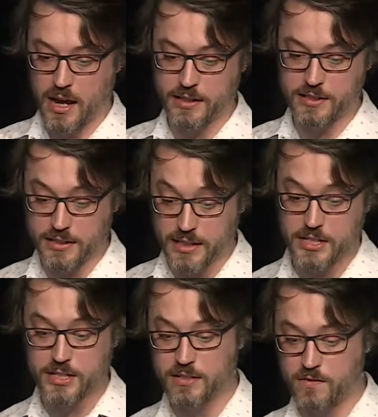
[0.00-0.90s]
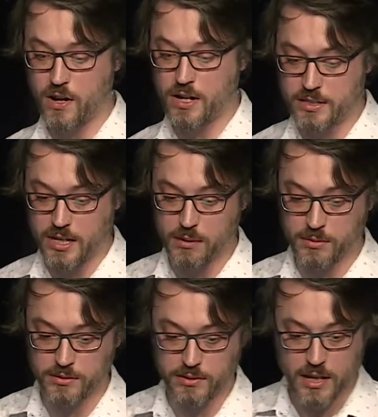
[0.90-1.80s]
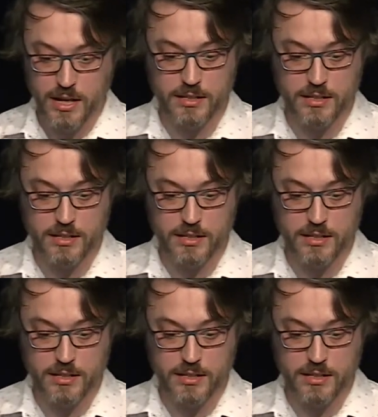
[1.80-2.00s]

and the deletions in various tables,